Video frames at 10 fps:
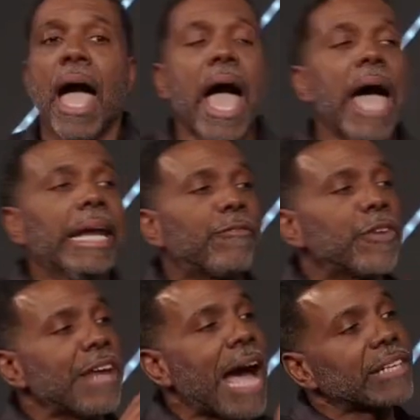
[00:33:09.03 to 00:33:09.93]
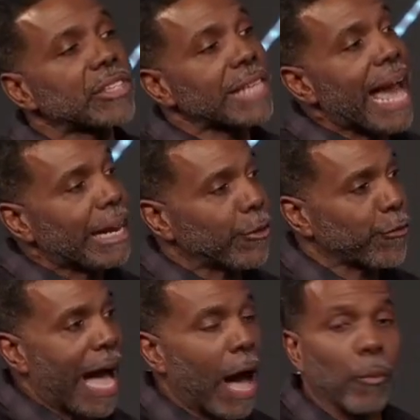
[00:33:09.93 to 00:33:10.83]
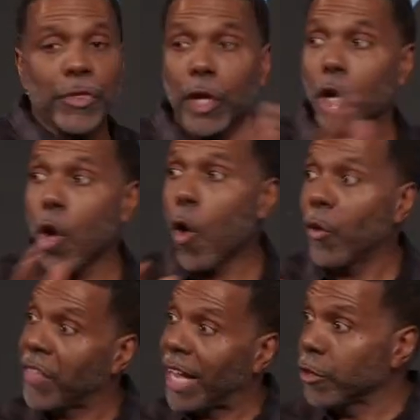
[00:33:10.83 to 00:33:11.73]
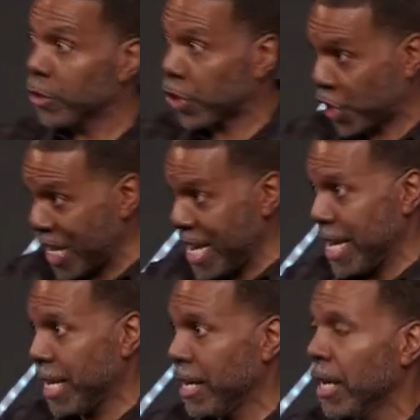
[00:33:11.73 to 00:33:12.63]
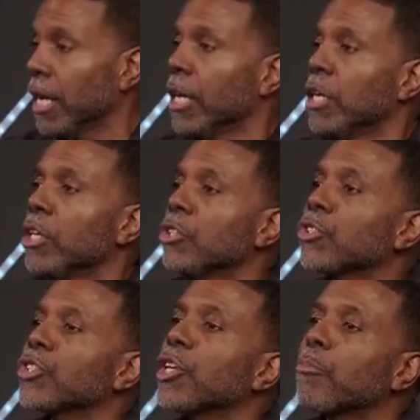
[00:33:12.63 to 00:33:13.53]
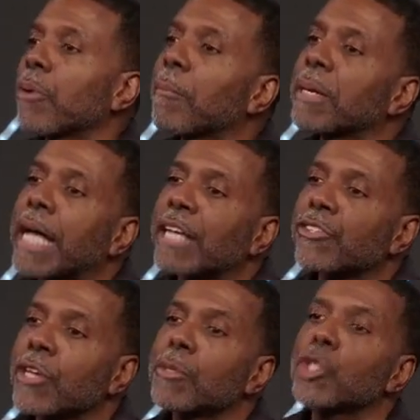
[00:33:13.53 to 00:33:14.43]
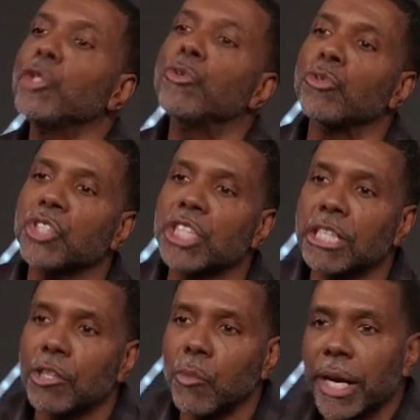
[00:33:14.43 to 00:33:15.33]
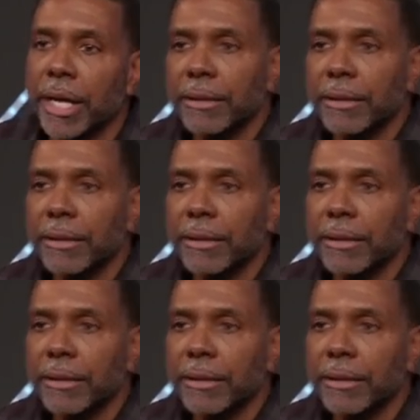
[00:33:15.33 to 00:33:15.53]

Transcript: And if you're not satisfied with the glory that you're seeing, you still probably got some of you still in the way.